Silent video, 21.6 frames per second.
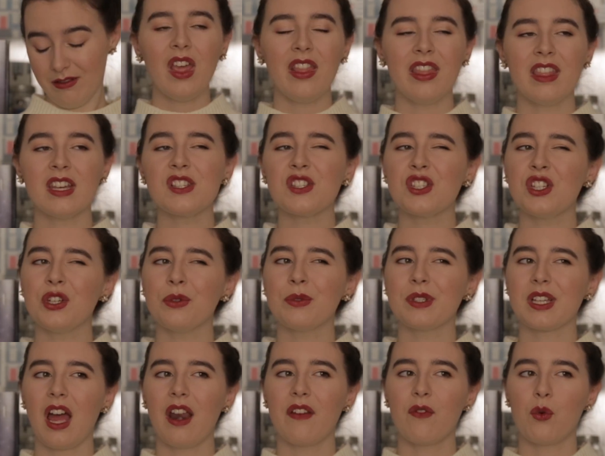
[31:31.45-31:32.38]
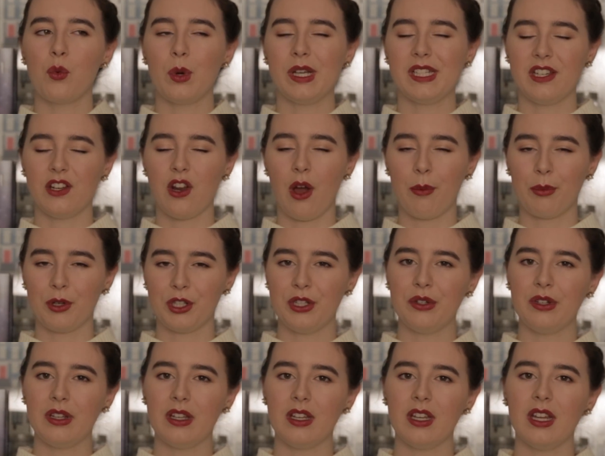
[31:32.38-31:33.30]
This too was kind of a wasted
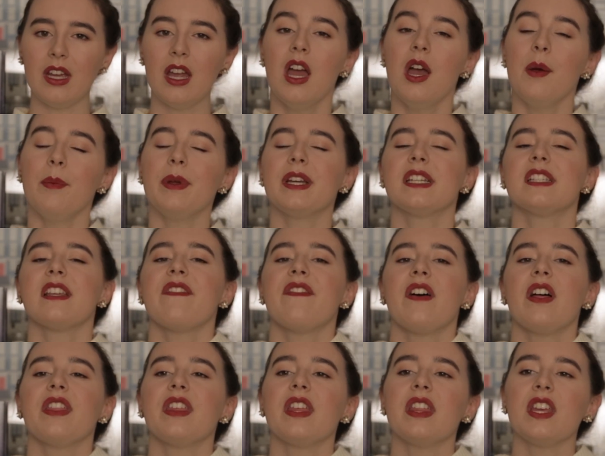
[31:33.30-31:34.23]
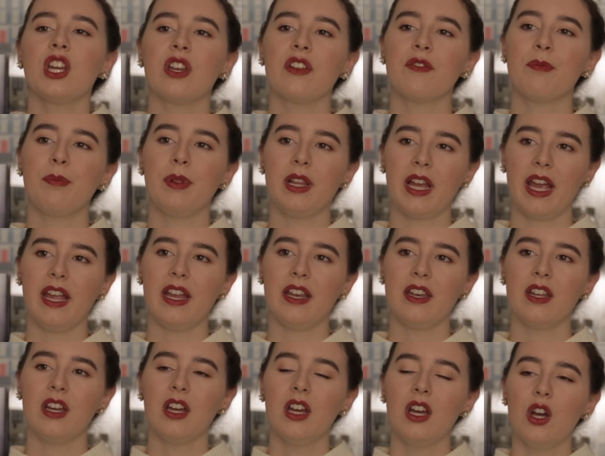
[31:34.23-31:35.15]
opportunity because I felt that they could have
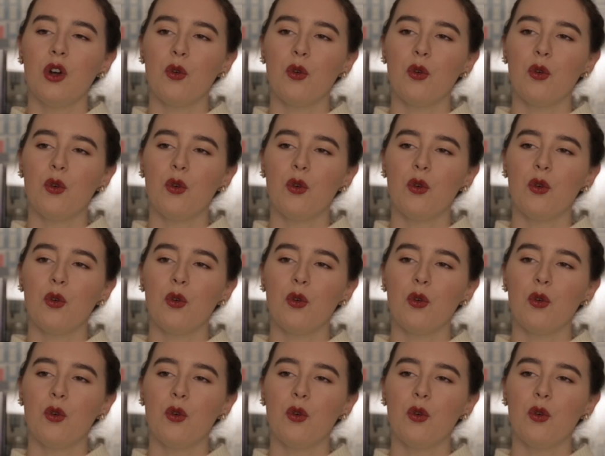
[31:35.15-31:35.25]
played